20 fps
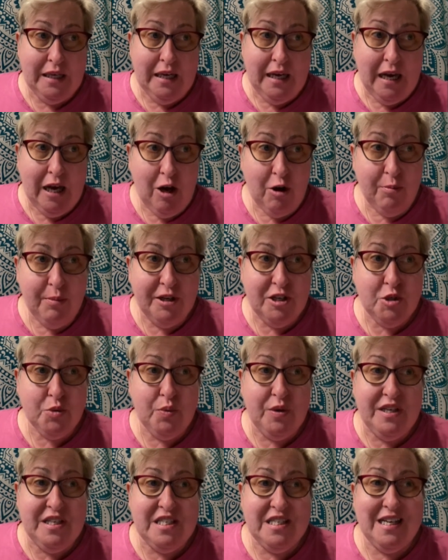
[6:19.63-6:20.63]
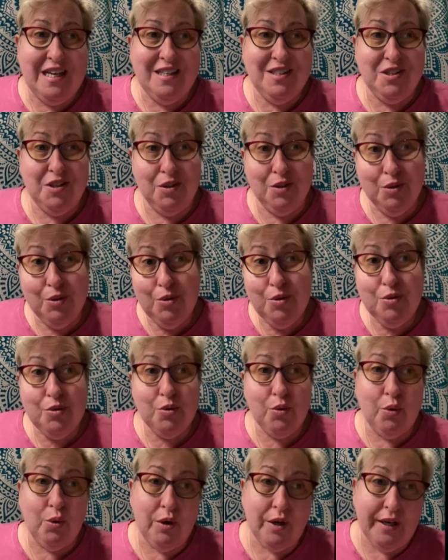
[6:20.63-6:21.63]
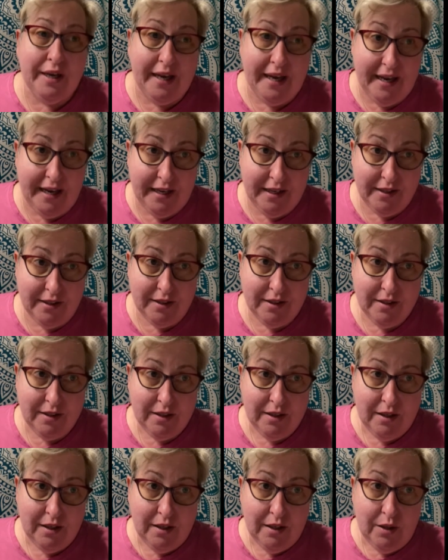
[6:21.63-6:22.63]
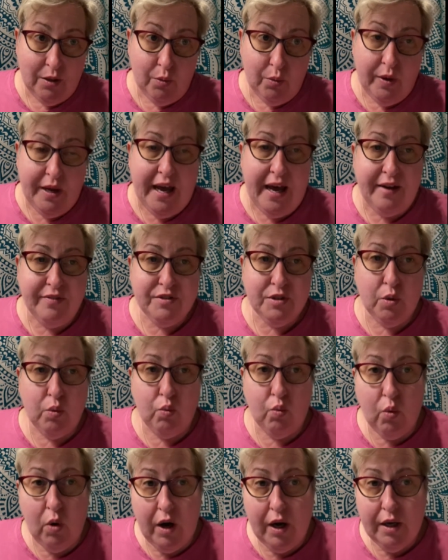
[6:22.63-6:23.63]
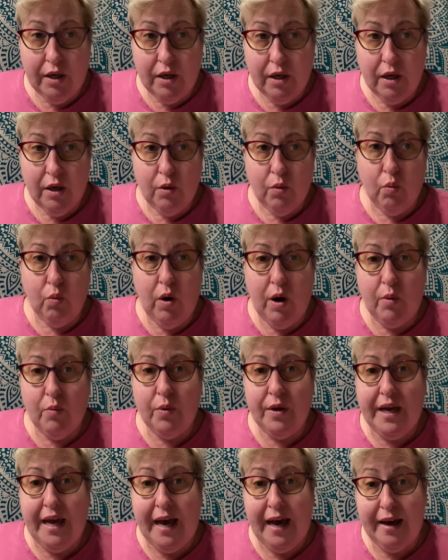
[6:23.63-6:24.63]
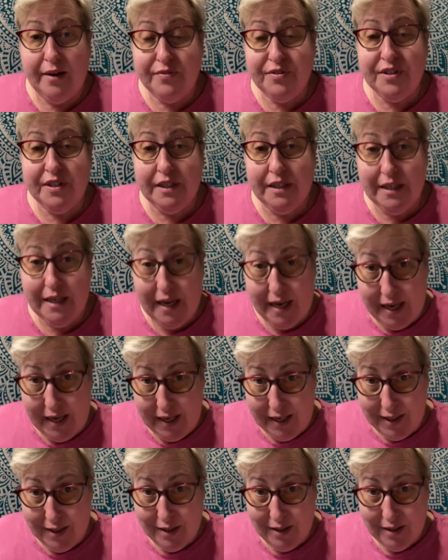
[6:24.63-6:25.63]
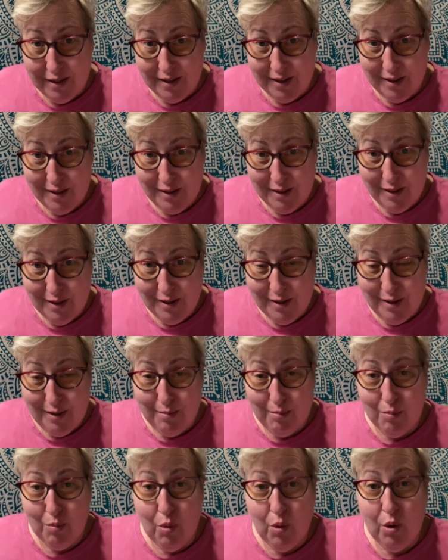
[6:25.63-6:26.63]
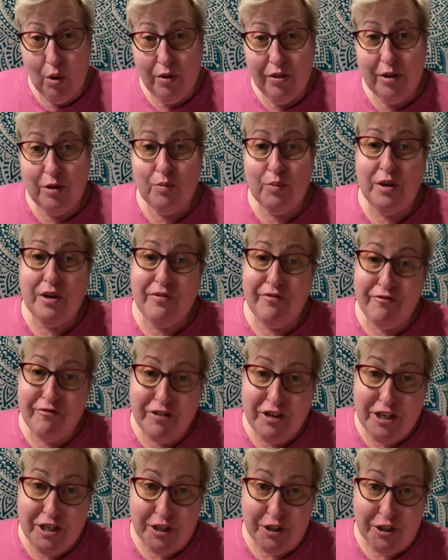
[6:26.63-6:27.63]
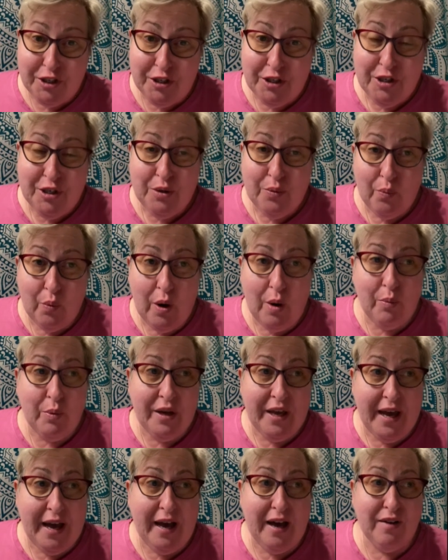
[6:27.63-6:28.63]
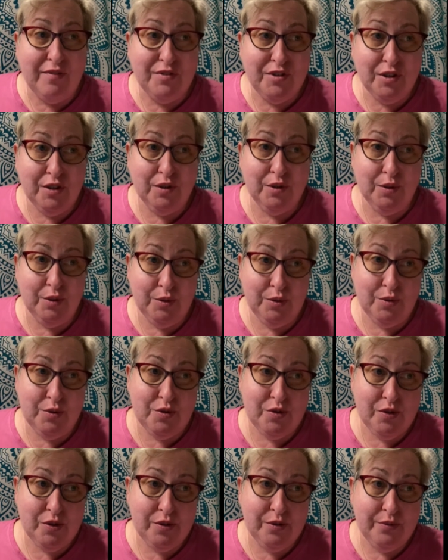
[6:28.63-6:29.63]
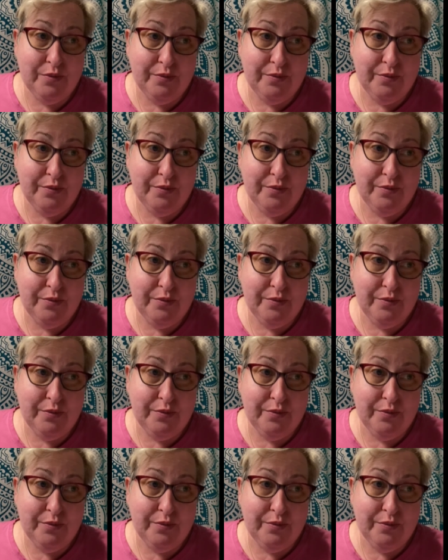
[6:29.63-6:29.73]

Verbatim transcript: how much we stand to lose or gain. We have to want what we have to gain more than we fear what we have to lose.